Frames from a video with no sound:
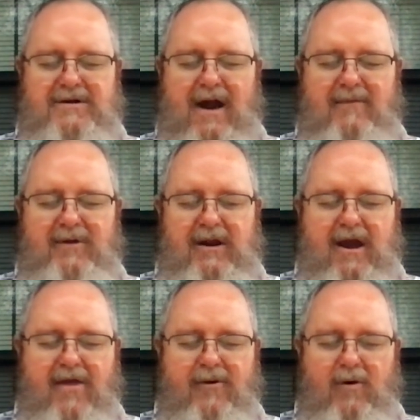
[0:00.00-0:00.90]
time
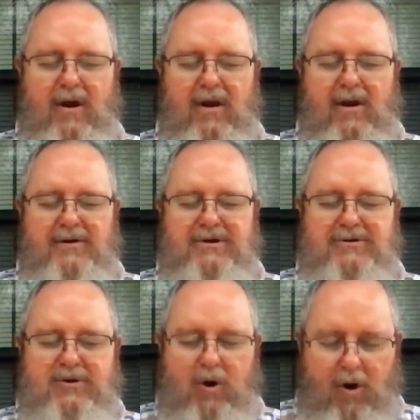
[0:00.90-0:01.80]
together
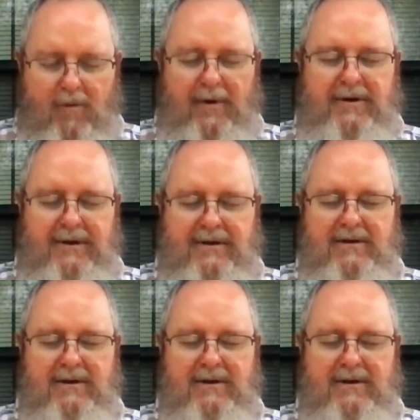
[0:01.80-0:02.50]
determined